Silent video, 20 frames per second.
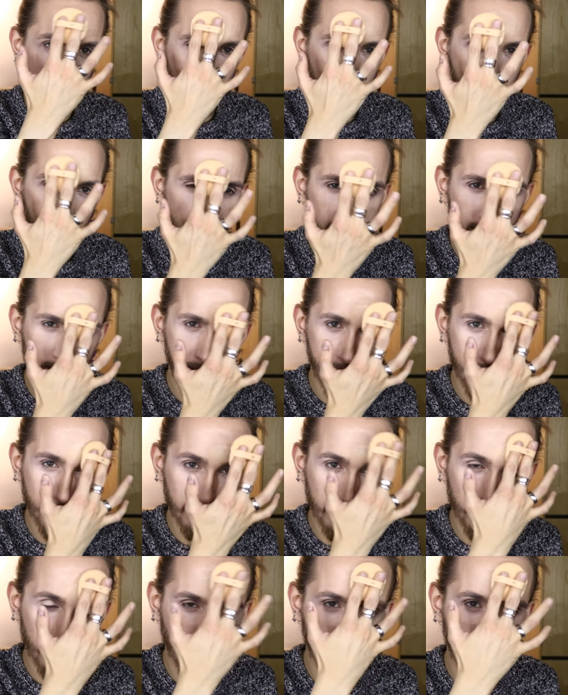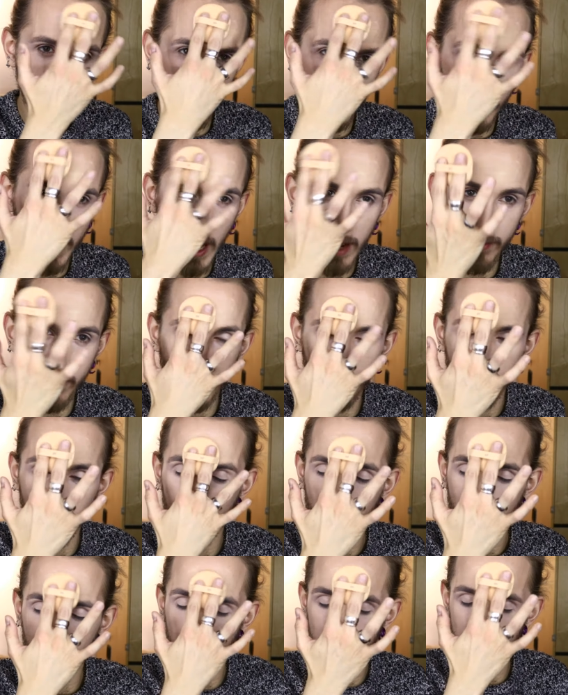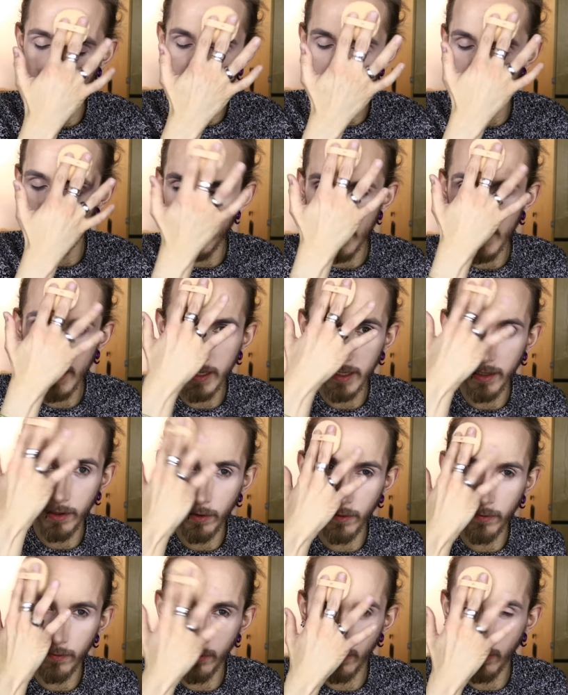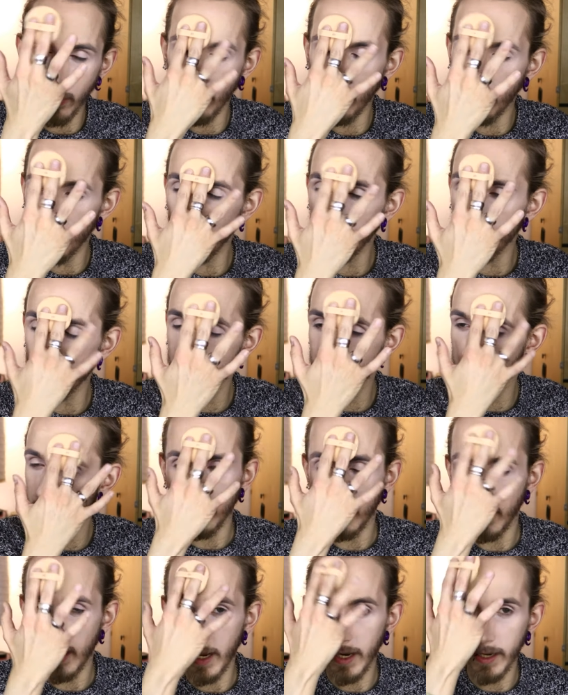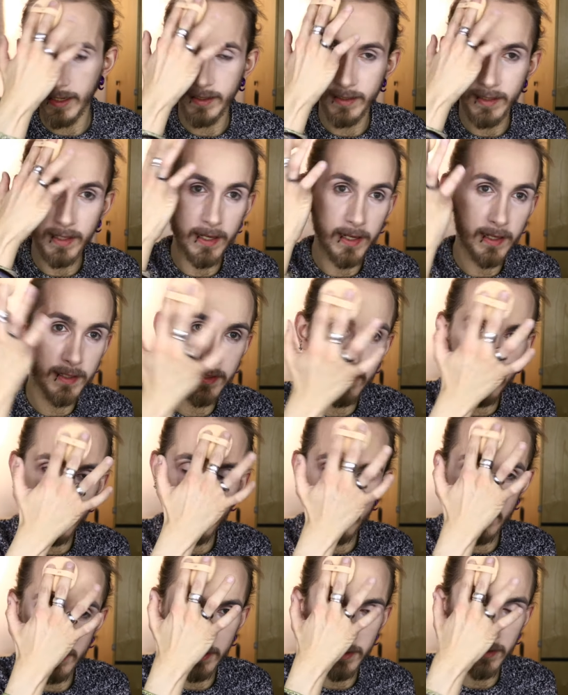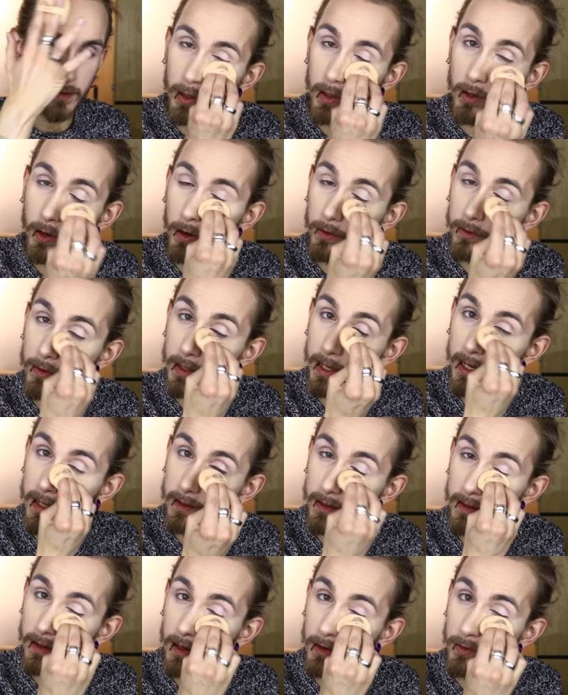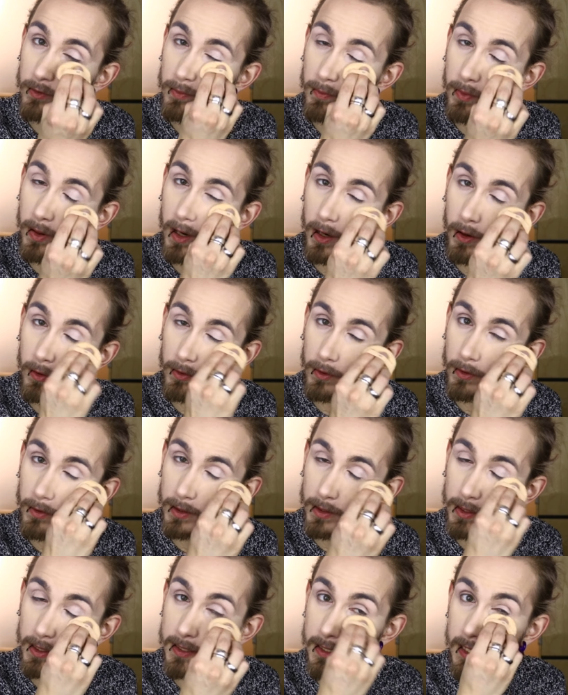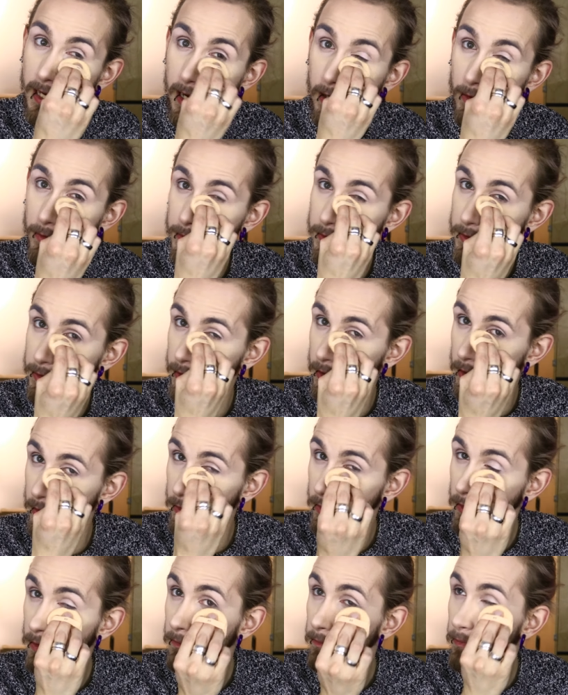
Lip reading: pat that where we have our concealer, of course, like this. We can't get enough powder in this house, you know.